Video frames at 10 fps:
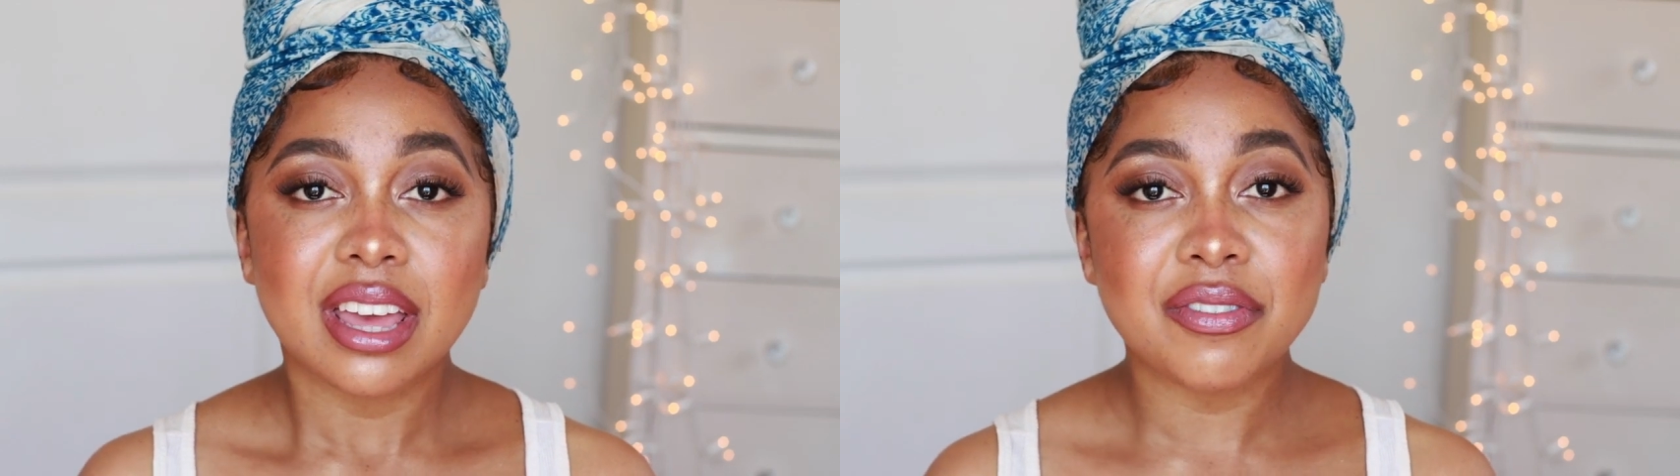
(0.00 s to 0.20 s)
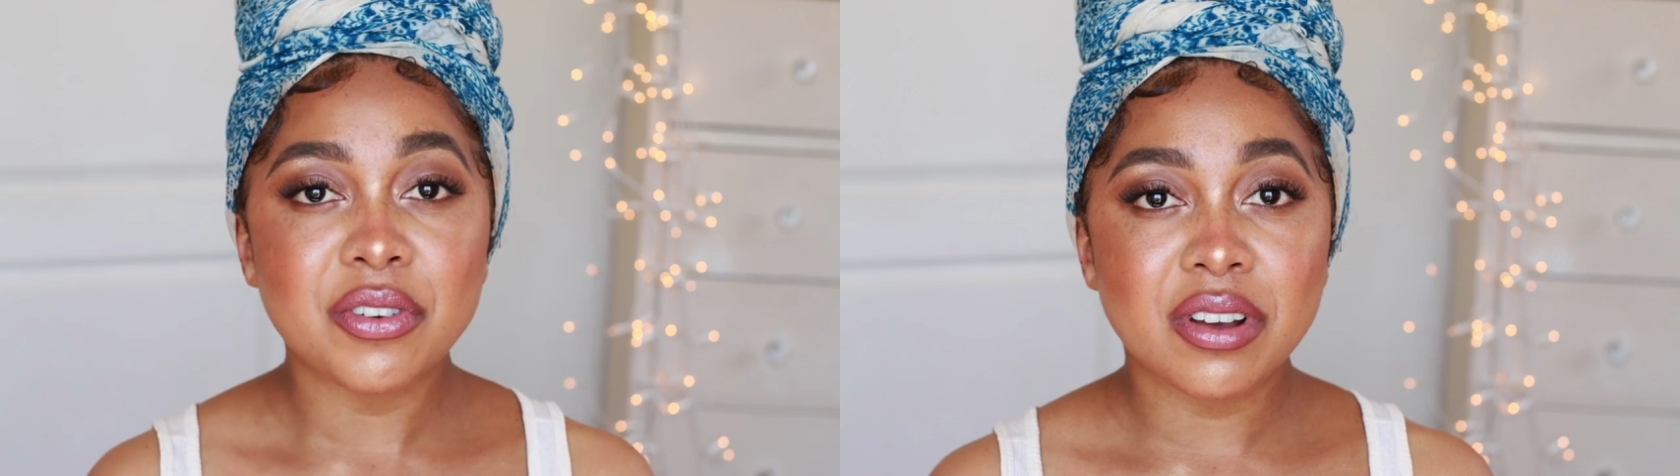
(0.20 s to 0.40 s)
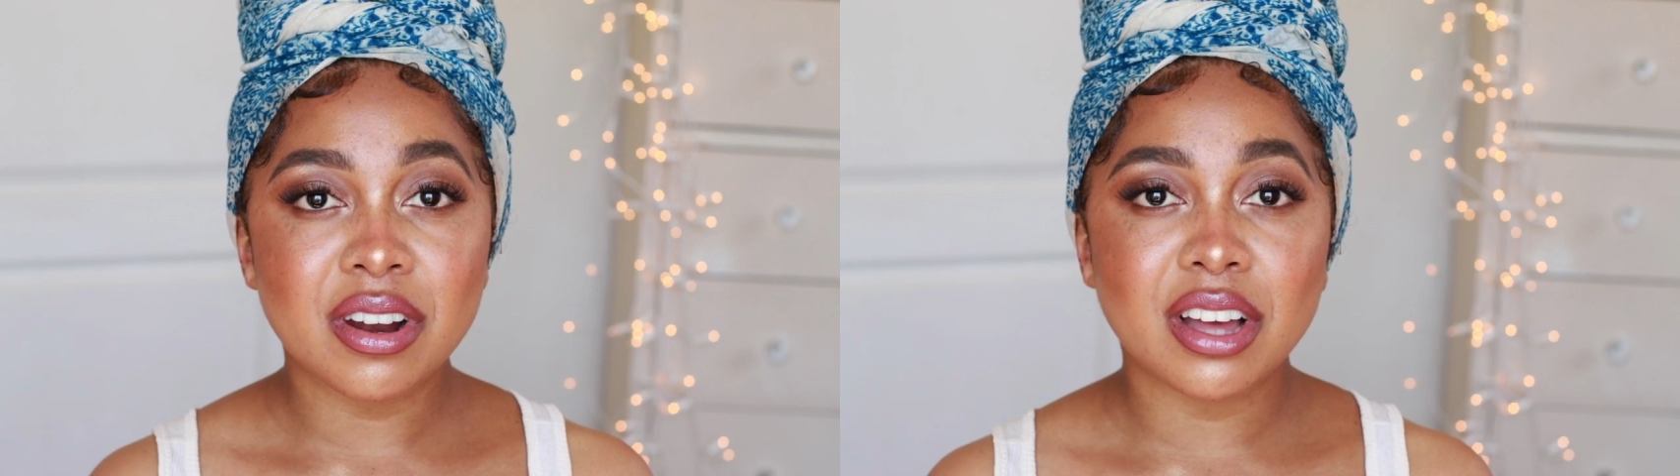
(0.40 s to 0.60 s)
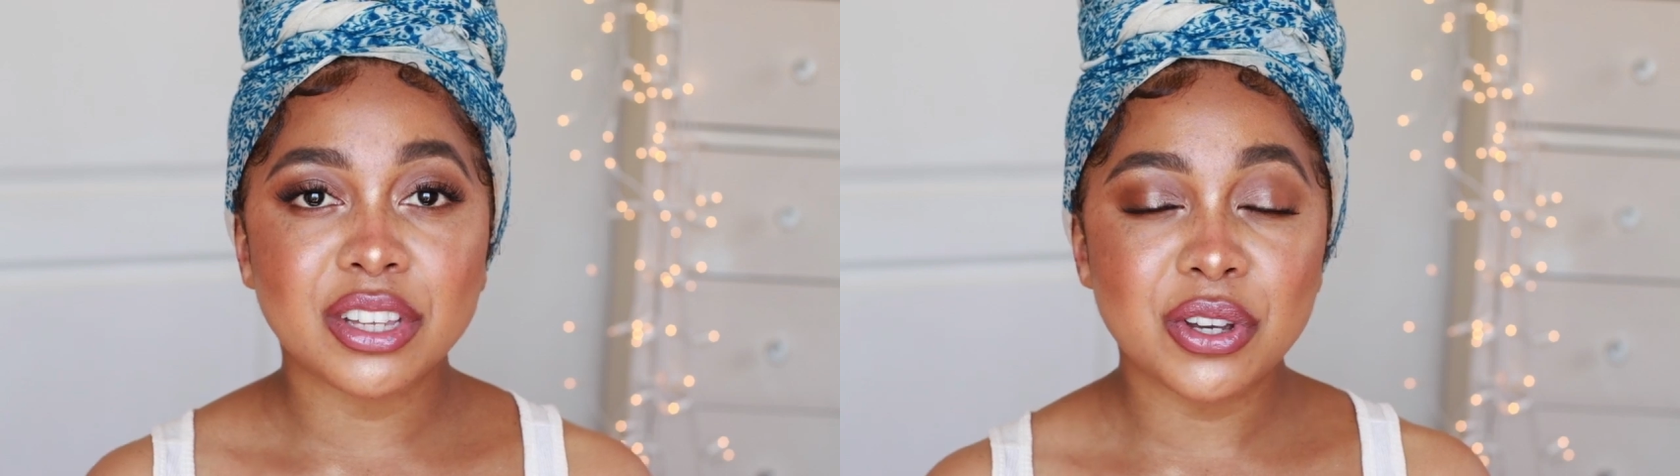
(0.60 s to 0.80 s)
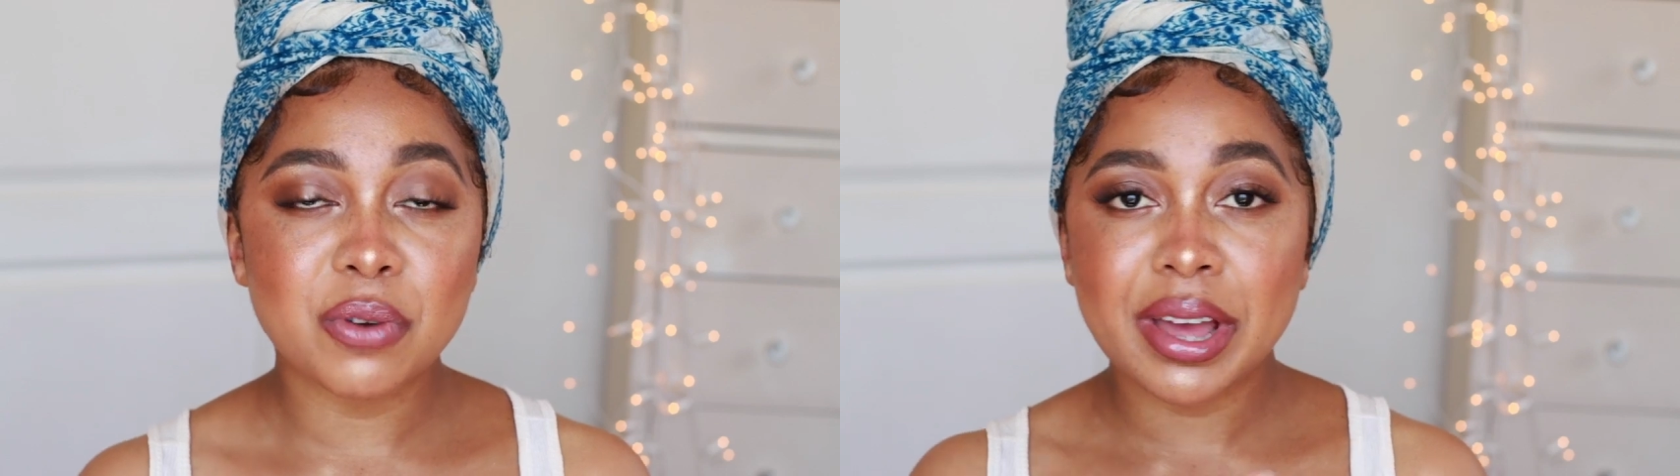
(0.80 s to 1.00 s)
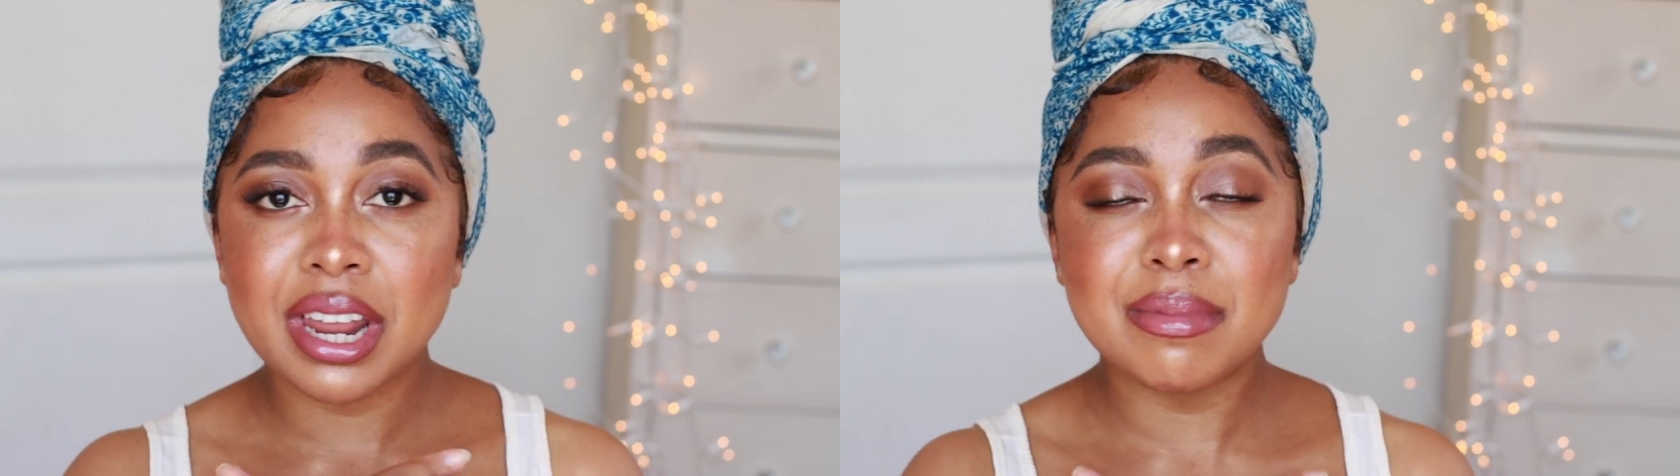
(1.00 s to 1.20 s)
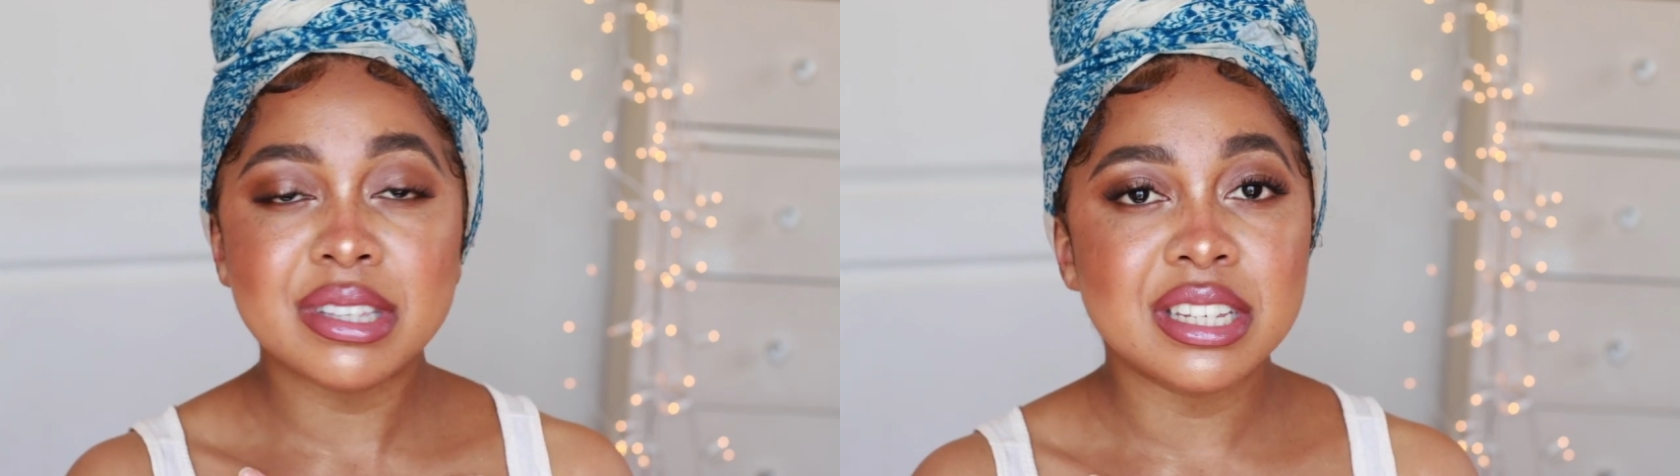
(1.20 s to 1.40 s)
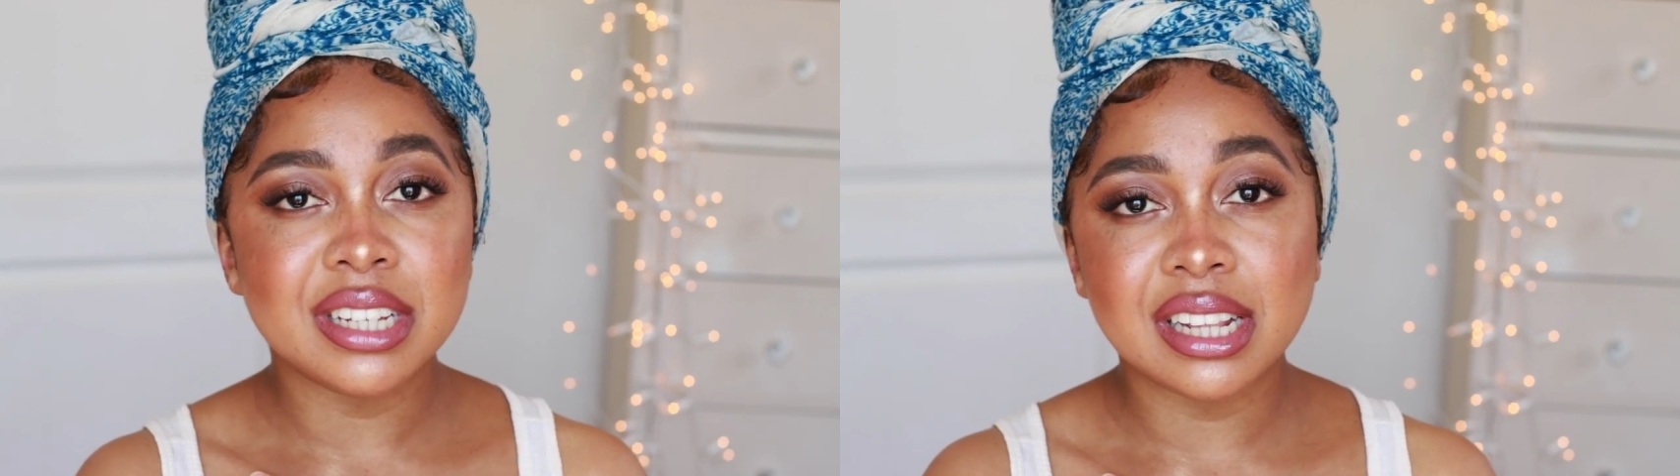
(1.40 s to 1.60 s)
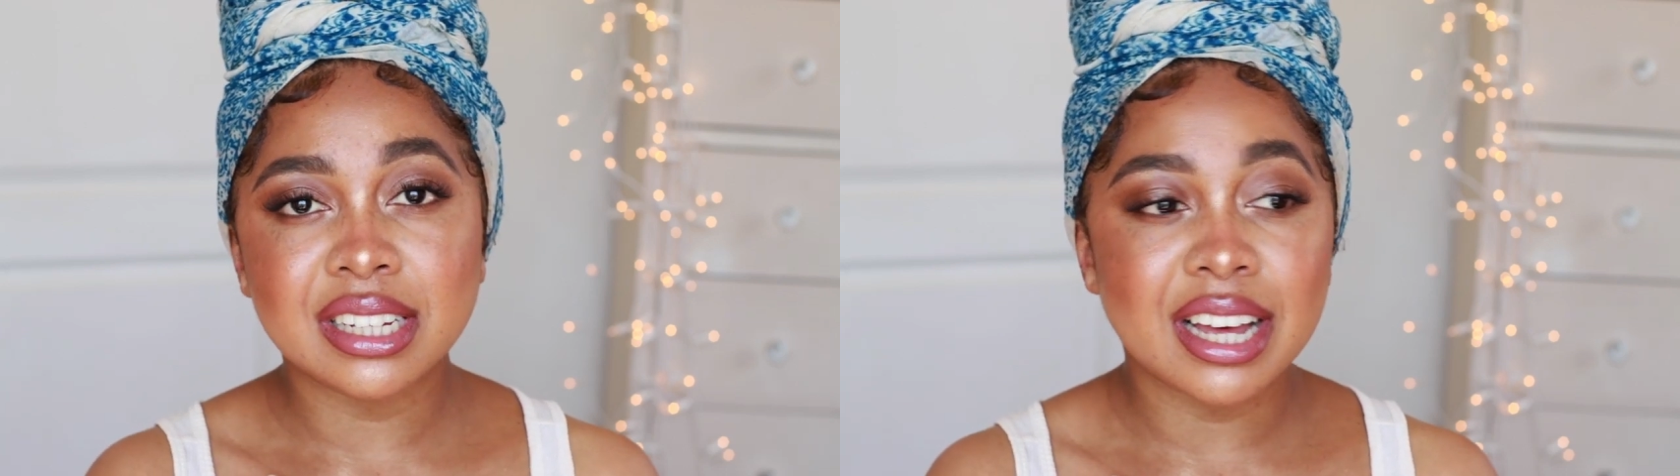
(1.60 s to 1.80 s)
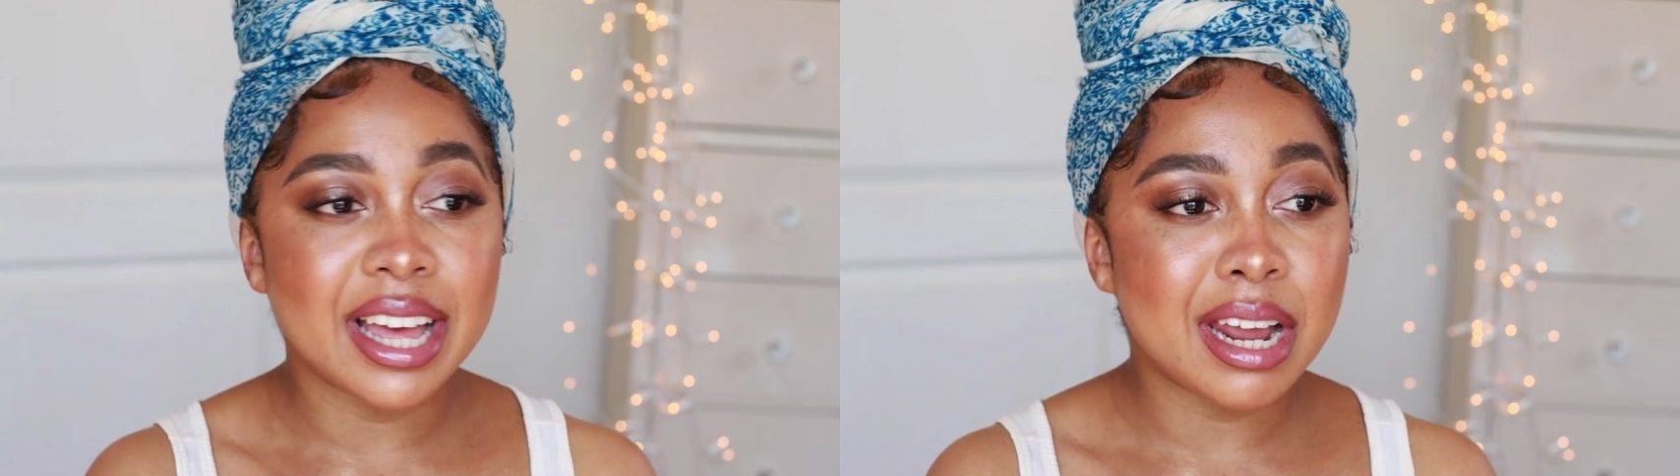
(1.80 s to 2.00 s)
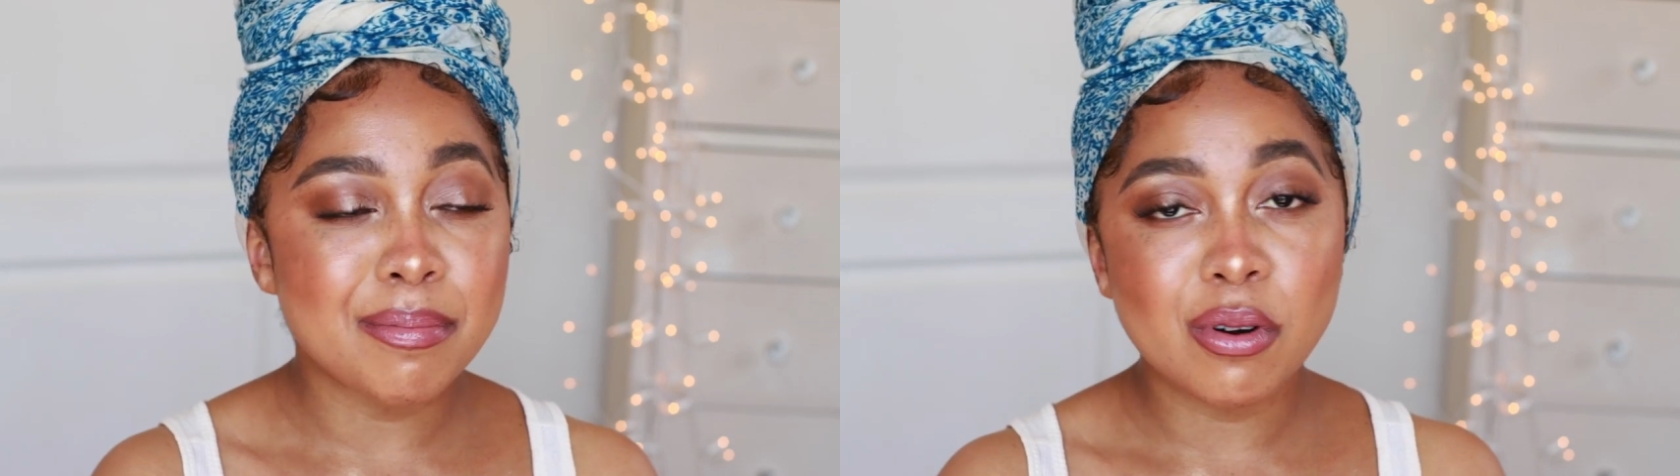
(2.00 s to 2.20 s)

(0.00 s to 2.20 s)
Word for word: If you are not new, my name is Angelica and I